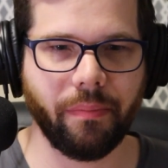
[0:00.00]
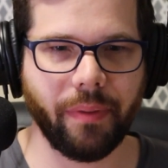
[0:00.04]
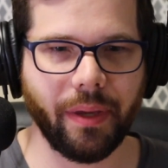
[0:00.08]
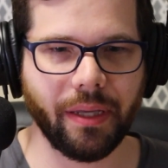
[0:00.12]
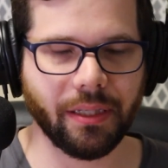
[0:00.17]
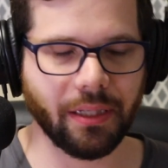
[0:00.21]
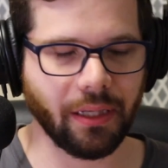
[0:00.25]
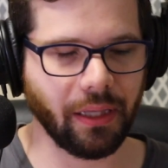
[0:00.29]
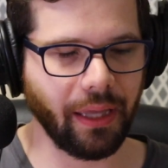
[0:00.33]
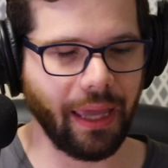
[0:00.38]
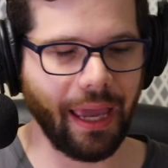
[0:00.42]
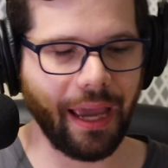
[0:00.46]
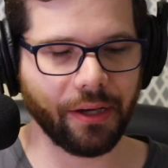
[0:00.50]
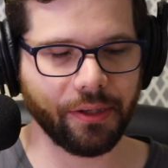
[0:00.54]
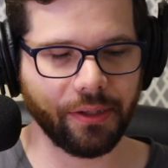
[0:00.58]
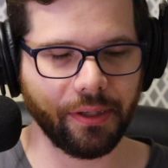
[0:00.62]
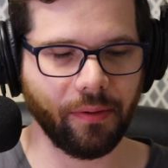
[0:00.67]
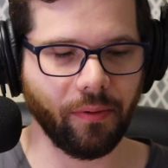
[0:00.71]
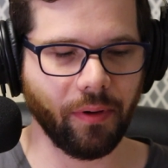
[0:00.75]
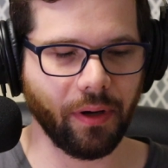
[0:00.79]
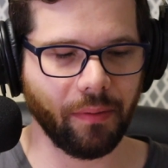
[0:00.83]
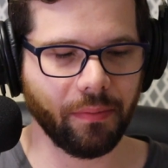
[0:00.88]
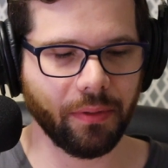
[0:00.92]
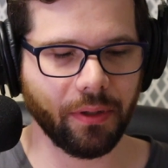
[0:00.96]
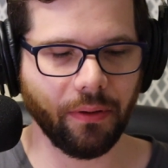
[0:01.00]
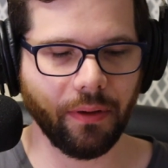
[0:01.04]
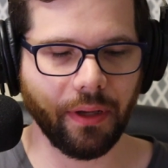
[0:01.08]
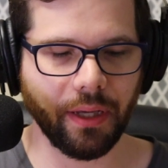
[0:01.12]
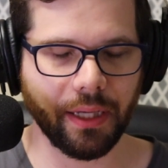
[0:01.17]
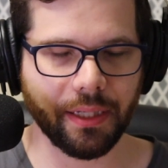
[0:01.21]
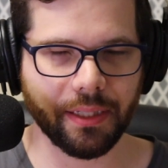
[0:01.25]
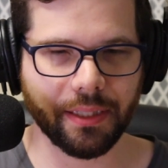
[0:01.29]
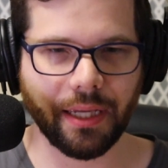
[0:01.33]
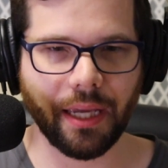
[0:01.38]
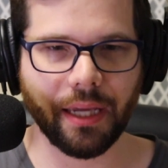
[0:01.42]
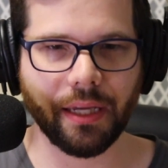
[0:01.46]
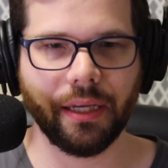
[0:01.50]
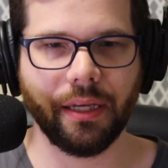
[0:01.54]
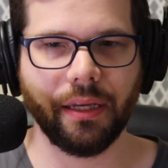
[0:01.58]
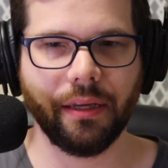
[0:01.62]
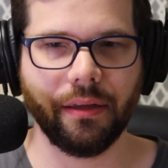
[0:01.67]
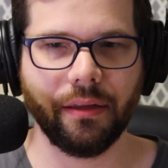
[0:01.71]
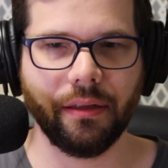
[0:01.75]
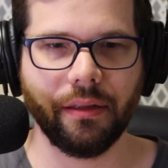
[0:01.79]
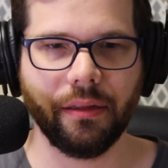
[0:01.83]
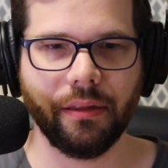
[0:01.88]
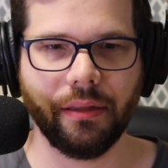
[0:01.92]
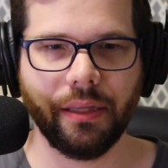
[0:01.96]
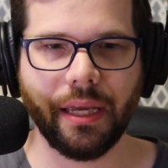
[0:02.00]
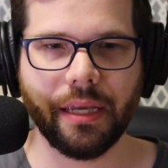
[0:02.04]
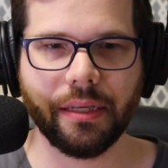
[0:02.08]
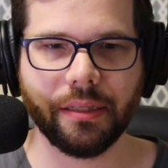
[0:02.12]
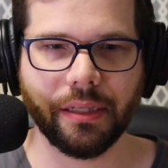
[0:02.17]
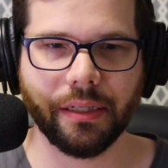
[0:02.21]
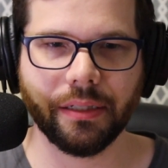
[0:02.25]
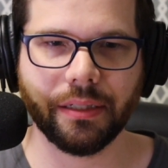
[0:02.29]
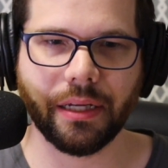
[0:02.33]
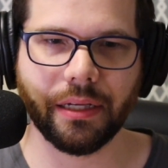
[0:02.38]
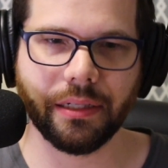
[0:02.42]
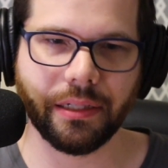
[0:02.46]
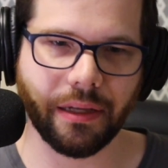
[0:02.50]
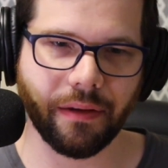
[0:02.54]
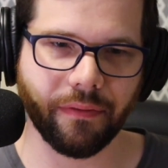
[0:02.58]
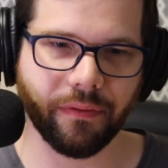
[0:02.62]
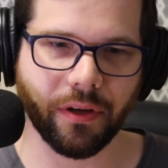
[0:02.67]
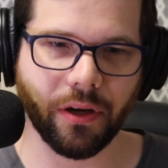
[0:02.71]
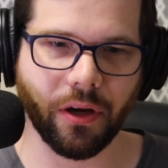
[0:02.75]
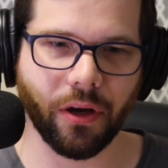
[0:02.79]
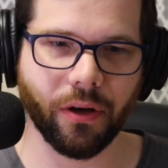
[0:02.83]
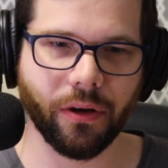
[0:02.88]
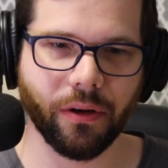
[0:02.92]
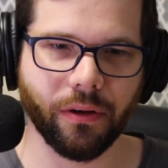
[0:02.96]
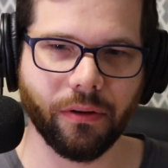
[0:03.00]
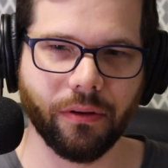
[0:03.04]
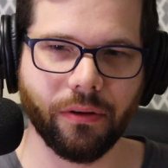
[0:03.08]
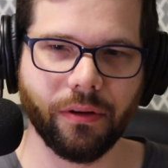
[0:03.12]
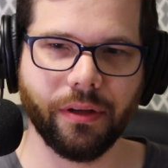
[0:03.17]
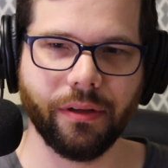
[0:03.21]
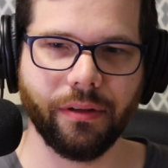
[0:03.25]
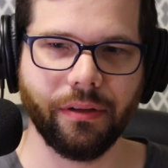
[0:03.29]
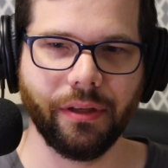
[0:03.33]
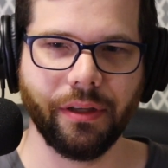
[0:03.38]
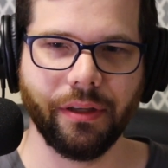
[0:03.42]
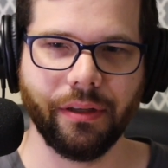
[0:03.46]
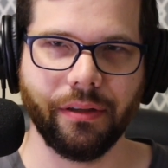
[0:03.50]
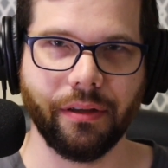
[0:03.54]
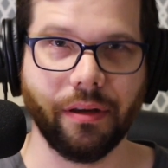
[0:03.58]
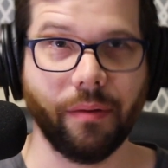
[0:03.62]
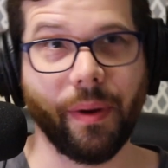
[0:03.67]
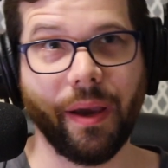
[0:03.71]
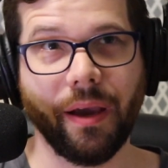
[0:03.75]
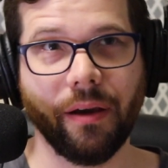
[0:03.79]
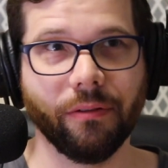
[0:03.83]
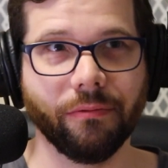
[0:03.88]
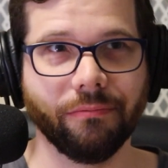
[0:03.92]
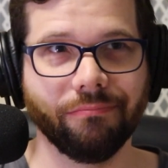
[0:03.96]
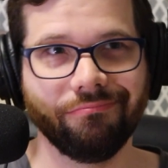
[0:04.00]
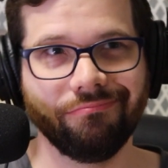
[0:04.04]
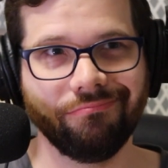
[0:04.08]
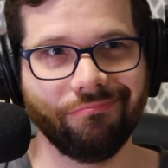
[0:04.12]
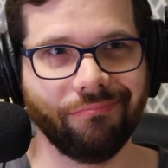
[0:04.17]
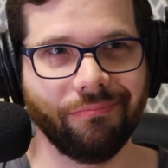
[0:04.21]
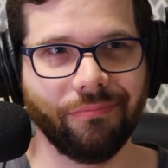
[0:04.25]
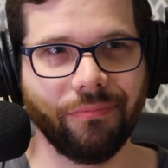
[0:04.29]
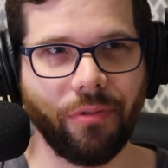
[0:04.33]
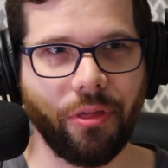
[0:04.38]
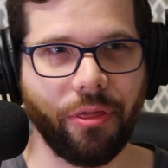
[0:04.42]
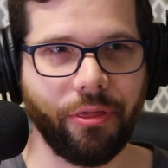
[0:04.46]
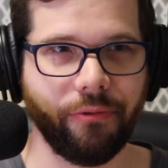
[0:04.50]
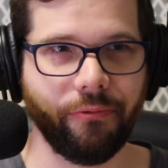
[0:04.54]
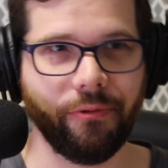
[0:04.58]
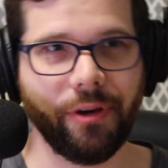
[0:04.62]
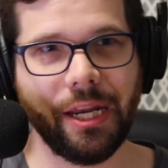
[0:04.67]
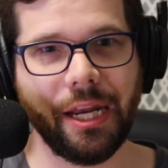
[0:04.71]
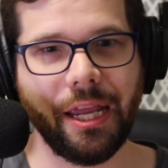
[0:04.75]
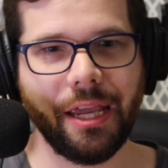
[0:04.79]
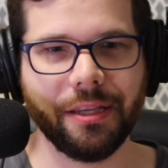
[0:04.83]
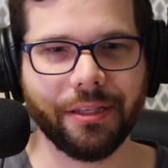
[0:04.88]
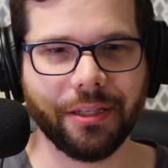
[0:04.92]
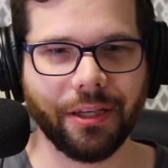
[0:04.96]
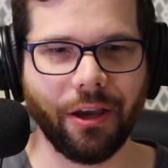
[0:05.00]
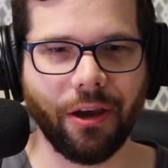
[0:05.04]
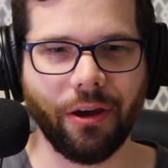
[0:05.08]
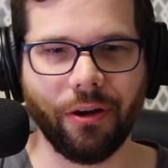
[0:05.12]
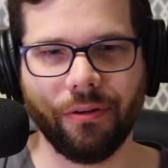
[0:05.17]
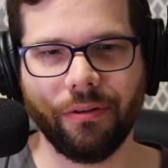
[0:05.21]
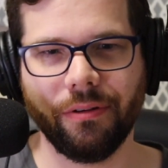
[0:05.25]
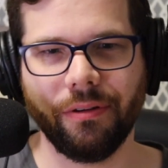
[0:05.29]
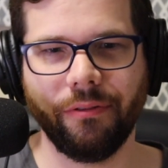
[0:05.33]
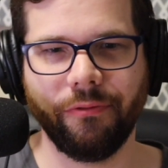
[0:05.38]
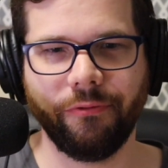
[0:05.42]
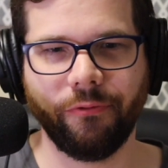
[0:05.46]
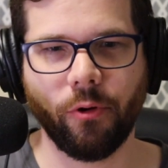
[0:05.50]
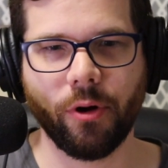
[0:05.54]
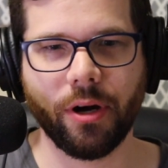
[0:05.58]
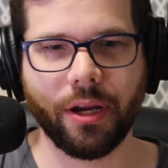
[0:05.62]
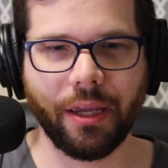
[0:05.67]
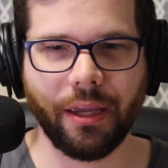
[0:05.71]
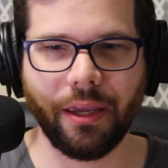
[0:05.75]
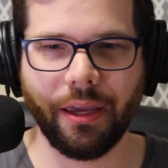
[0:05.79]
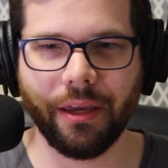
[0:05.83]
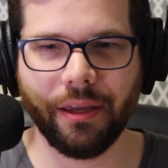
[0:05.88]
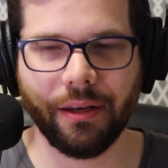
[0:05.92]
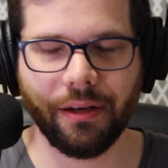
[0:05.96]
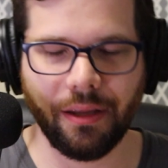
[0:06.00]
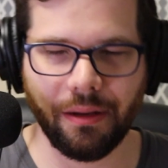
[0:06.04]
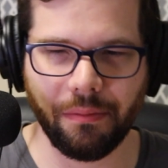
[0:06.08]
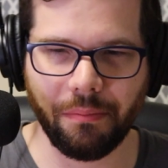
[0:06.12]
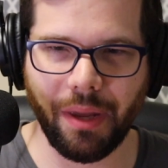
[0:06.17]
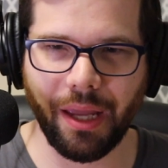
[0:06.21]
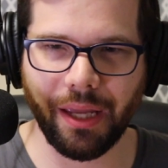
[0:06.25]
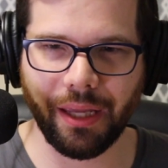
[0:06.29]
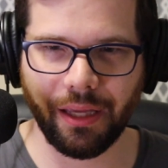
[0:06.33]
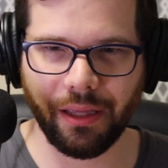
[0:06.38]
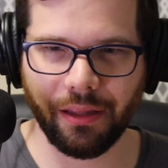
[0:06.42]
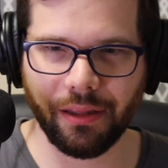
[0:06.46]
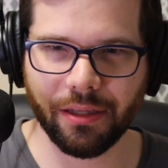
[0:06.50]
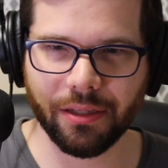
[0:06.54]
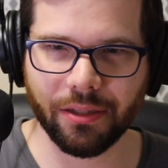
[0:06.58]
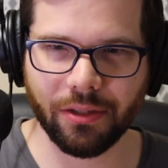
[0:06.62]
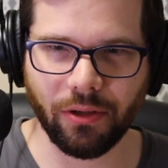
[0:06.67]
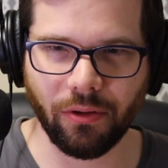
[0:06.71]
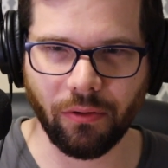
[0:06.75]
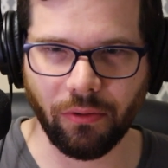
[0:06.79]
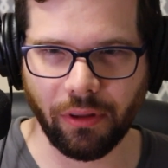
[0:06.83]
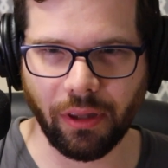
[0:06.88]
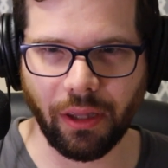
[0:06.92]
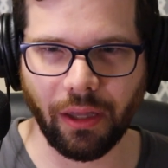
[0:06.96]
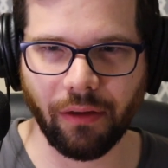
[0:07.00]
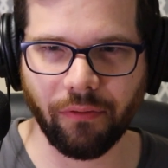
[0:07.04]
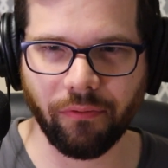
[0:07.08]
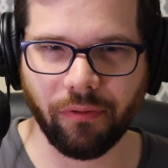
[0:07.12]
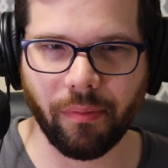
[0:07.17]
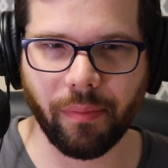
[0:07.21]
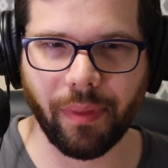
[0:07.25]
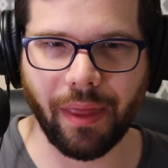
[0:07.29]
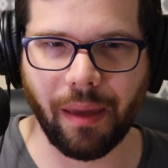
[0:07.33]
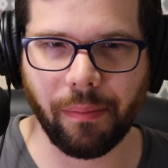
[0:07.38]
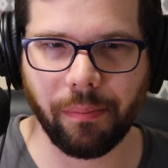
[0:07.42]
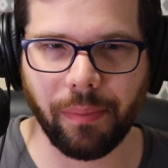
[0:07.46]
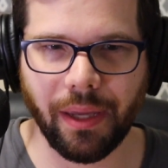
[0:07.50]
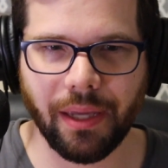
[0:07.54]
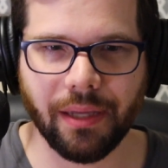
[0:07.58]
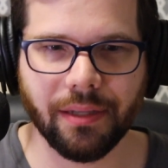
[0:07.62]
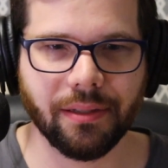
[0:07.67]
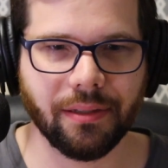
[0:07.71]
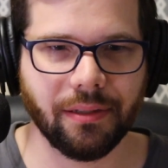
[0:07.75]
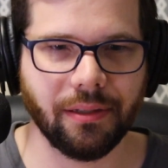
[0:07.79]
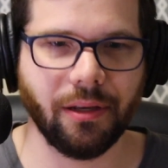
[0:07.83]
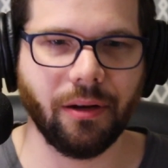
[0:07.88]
Basically, actually what I'm doing is taking the Async.dev code about 3 days ago, forking it and making this new thing from that base.